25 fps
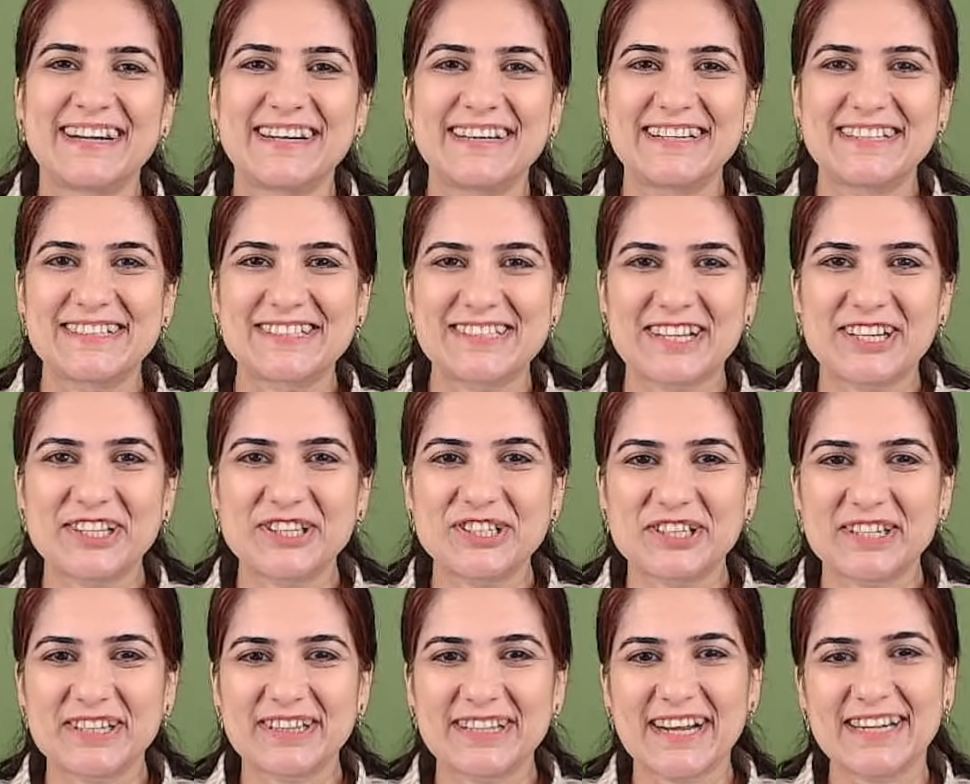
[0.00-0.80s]

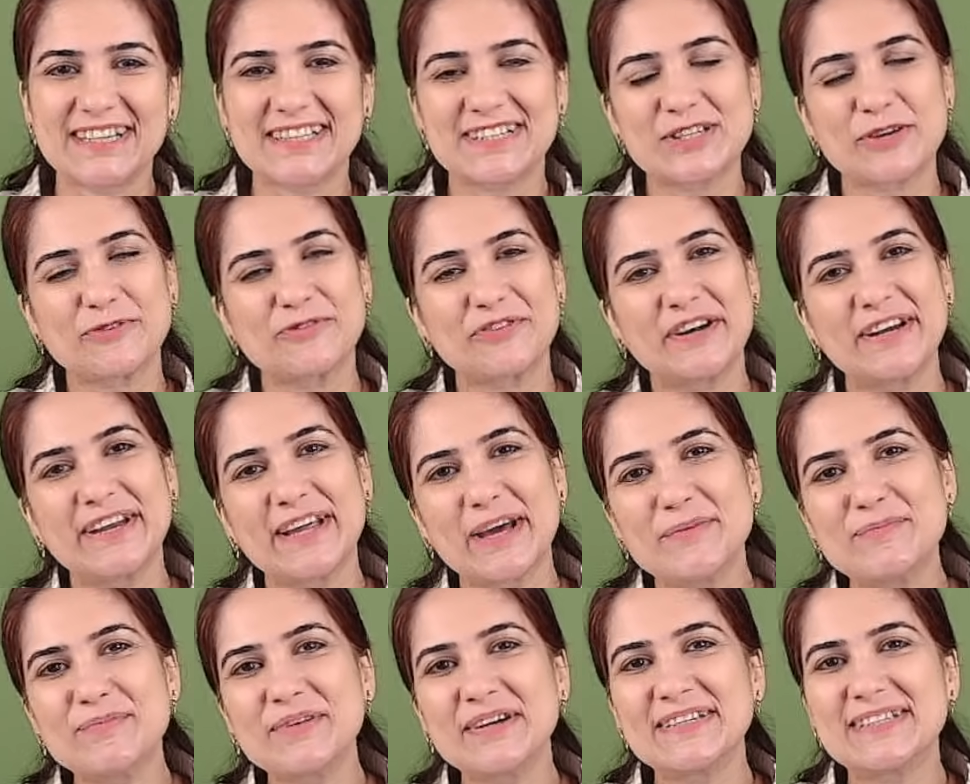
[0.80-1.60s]
discussion, that is of
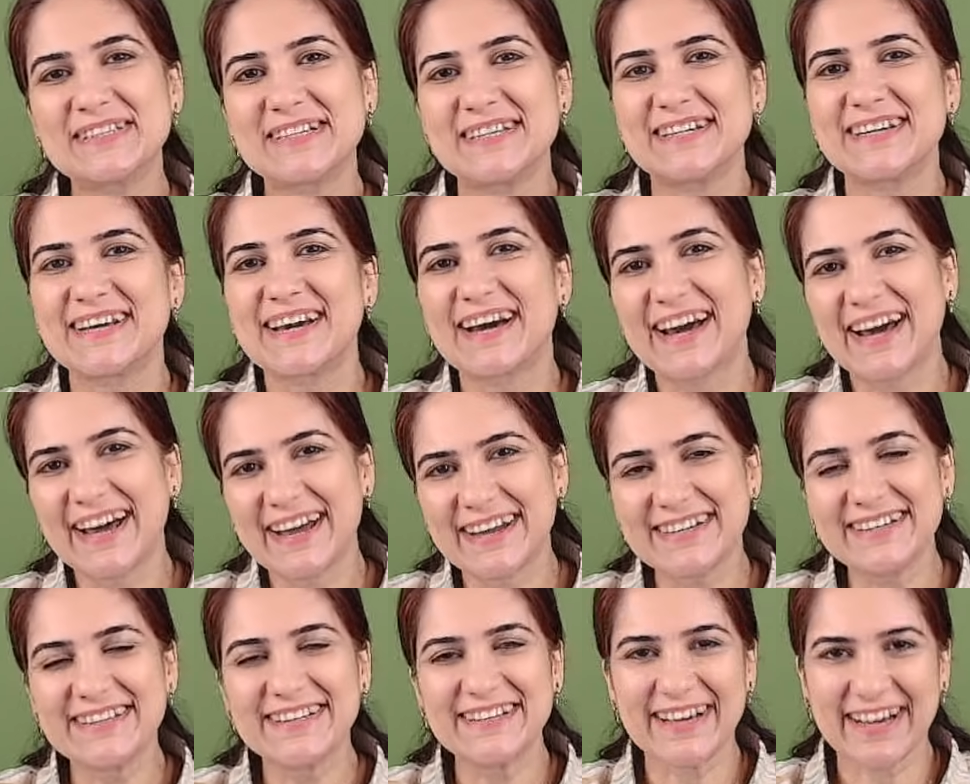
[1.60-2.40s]
indemnity
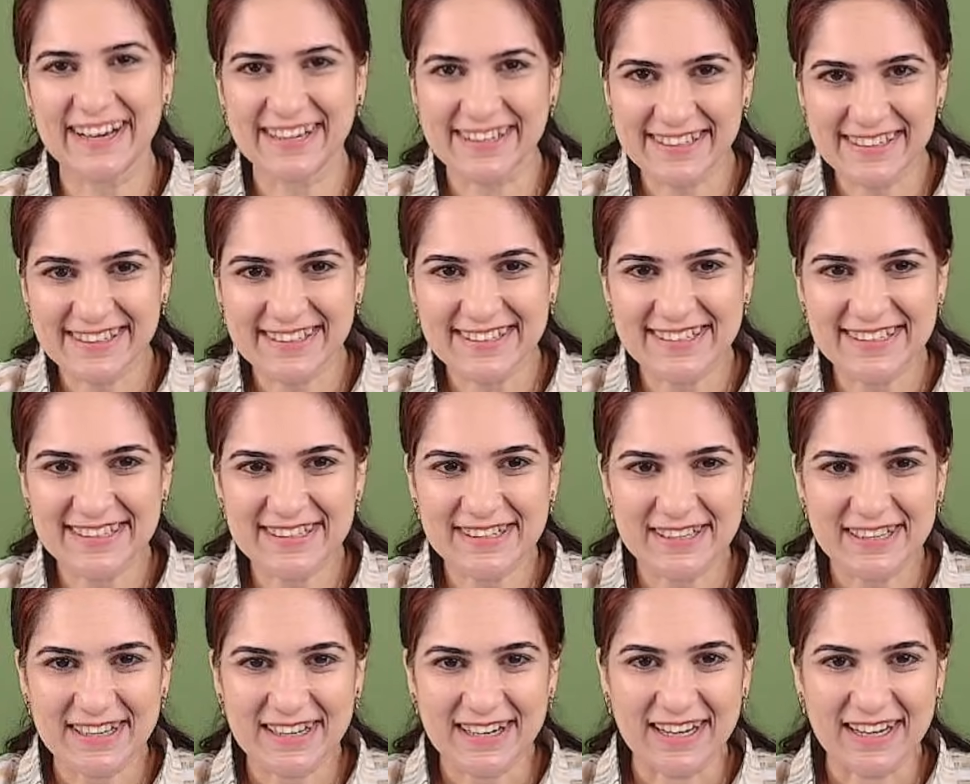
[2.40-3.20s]
and guarantee.